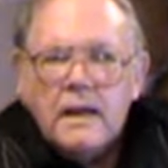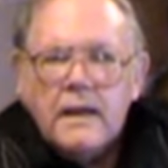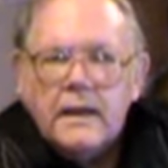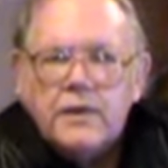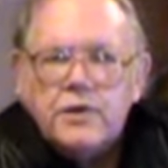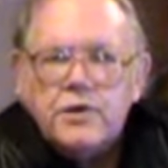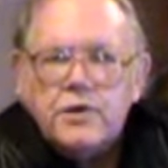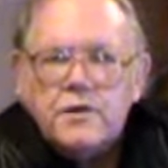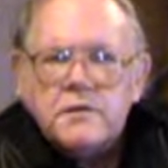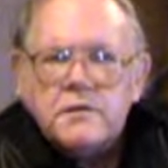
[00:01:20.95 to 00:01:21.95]
it
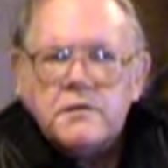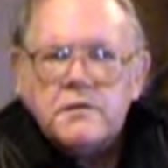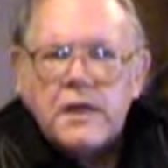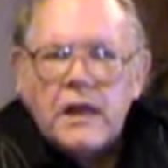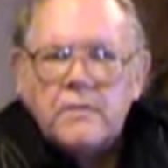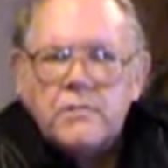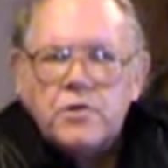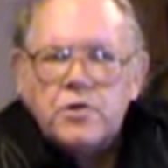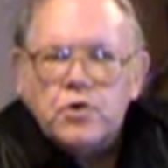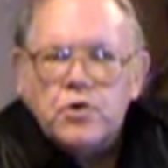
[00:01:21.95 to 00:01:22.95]
just
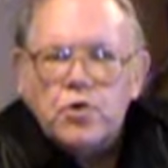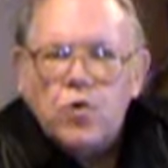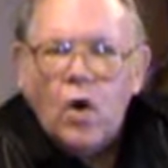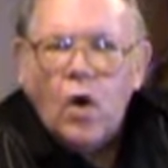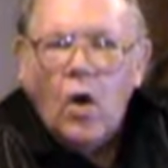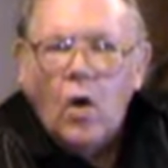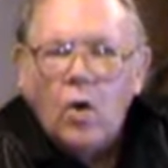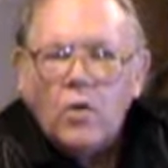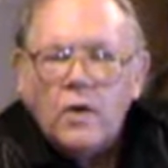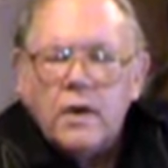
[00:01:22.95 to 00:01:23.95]
seems to
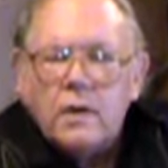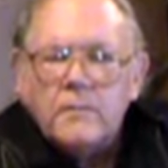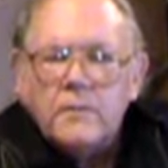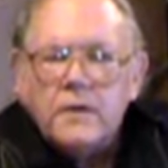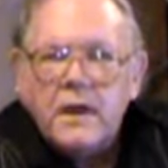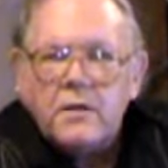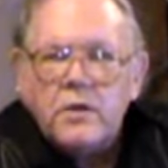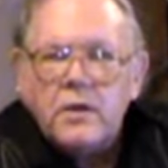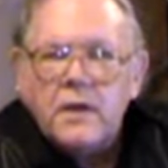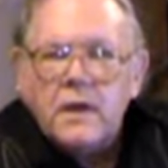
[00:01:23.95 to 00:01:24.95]
all come
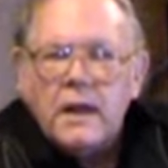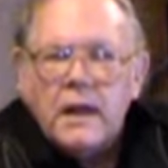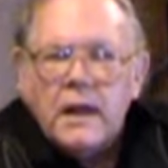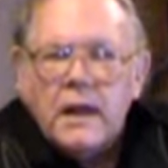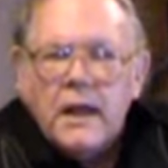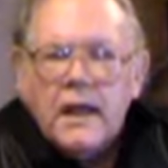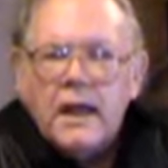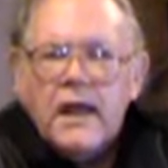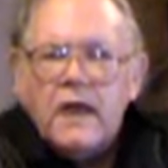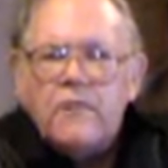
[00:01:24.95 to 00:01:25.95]
together
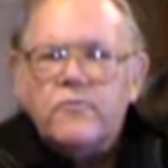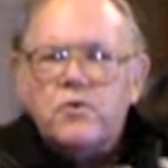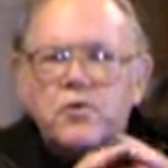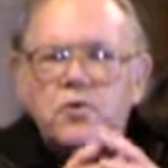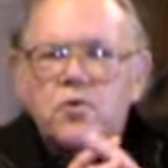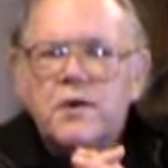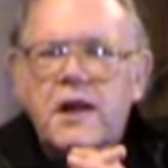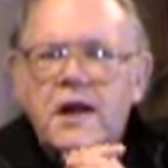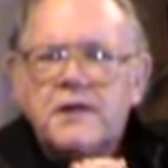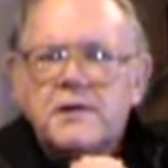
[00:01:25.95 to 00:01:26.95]
ever so
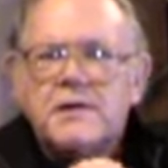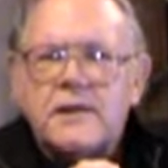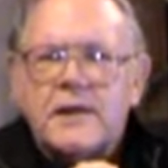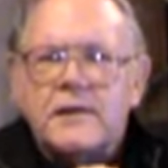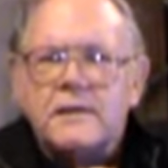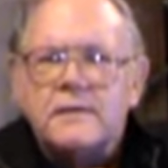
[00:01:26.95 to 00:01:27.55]
nicely